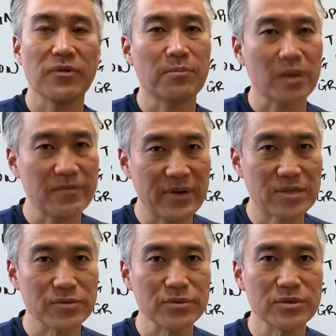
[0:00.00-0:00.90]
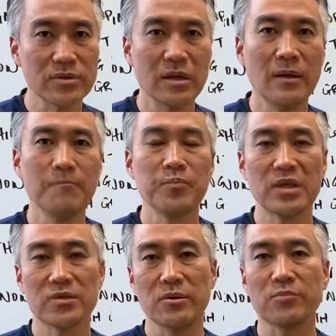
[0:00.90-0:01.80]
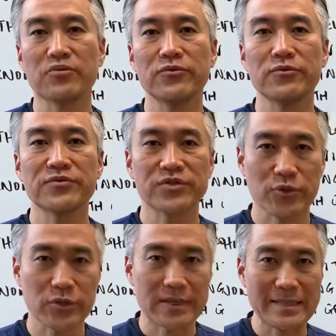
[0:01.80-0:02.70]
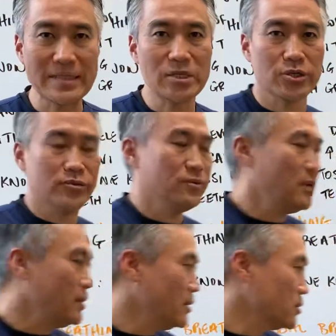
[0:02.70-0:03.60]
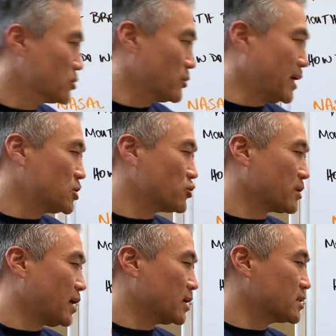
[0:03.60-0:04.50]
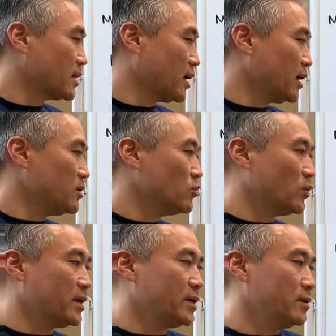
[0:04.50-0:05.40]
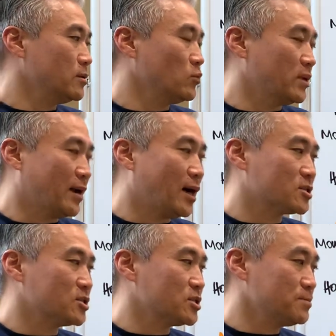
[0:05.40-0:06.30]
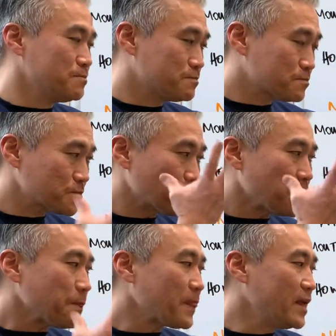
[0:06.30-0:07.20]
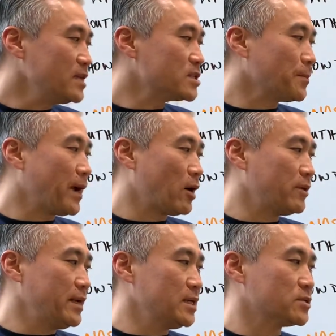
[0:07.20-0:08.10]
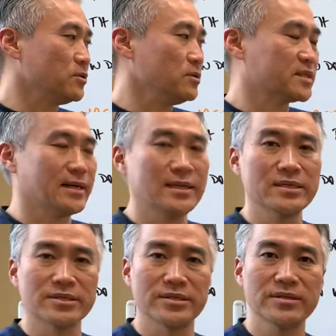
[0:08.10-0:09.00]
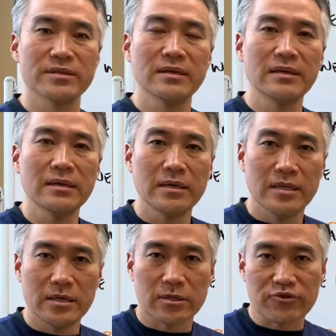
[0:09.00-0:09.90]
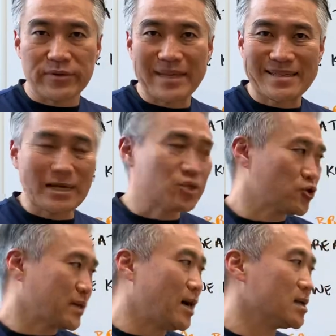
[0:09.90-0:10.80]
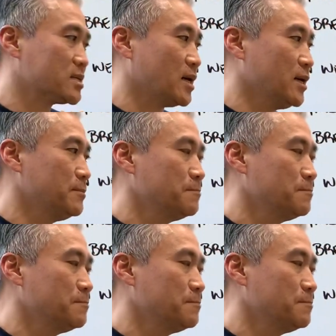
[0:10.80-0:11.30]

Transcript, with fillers: blood vessels, so improve improves circulation. So nitric oxide, when, it, when oxygen hits the paranasal sinuses, it creates nitric oxide.